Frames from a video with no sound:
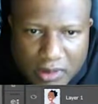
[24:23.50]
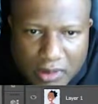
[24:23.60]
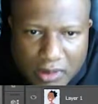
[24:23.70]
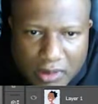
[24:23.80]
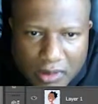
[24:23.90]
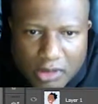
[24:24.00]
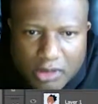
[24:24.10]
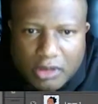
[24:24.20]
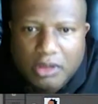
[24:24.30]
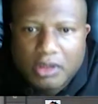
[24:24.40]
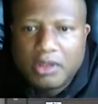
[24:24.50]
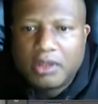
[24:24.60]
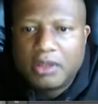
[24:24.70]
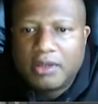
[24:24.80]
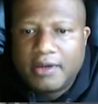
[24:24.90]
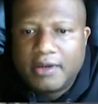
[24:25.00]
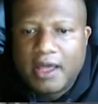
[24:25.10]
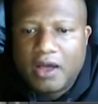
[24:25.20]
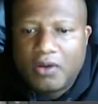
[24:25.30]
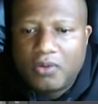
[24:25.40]
good. Now
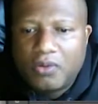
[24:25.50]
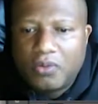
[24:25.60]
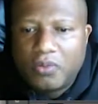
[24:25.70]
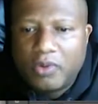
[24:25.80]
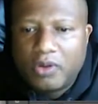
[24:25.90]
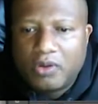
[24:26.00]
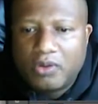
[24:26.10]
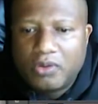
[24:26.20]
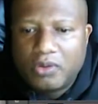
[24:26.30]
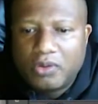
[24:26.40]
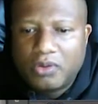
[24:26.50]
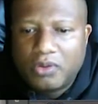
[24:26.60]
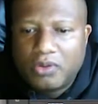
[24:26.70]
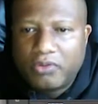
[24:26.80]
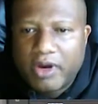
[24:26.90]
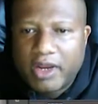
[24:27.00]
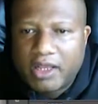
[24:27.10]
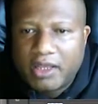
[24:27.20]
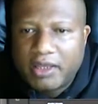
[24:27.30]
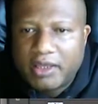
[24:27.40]
we'll right
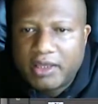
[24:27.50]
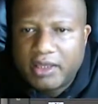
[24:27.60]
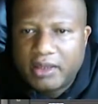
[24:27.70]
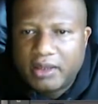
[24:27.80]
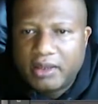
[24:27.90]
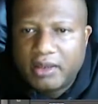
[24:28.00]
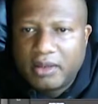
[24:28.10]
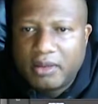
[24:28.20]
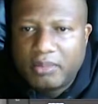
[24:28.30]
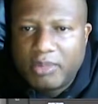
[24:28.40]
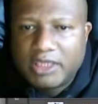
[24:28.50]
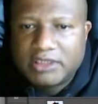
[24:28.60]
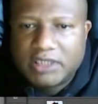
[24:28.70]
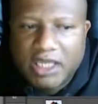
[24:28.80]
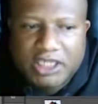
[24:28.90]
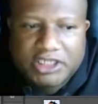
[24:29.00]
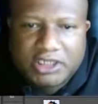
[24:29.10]
click, make selection,